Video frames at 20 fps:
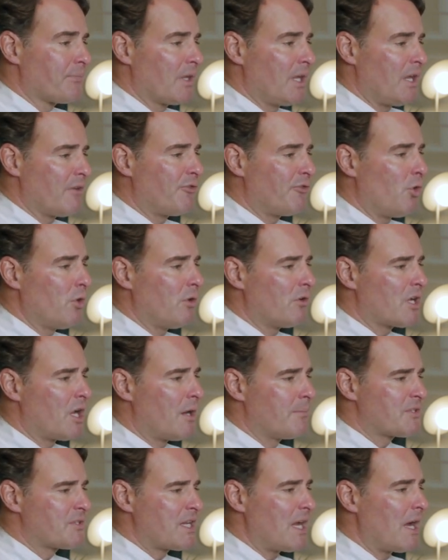if oil
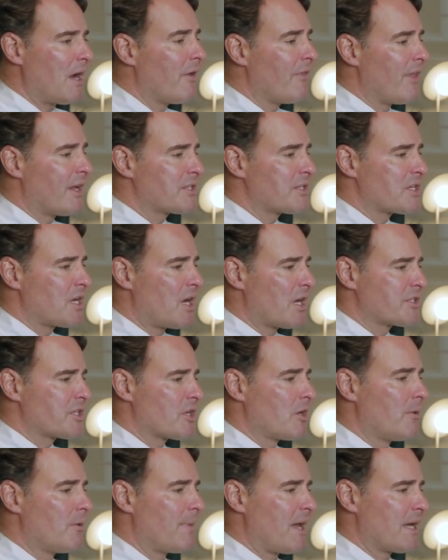comes down, that stock's
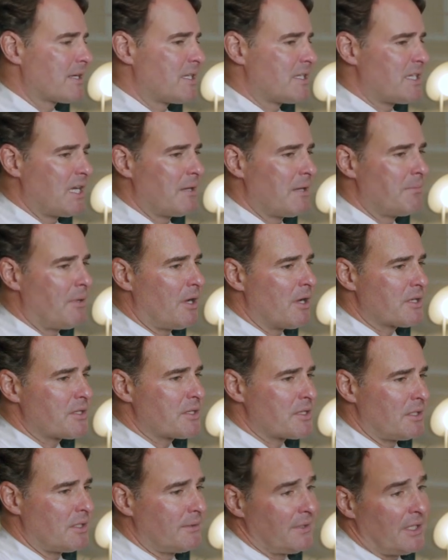going back to
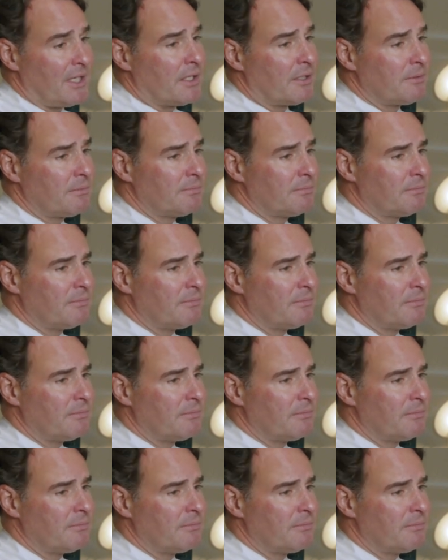$10 and, you know,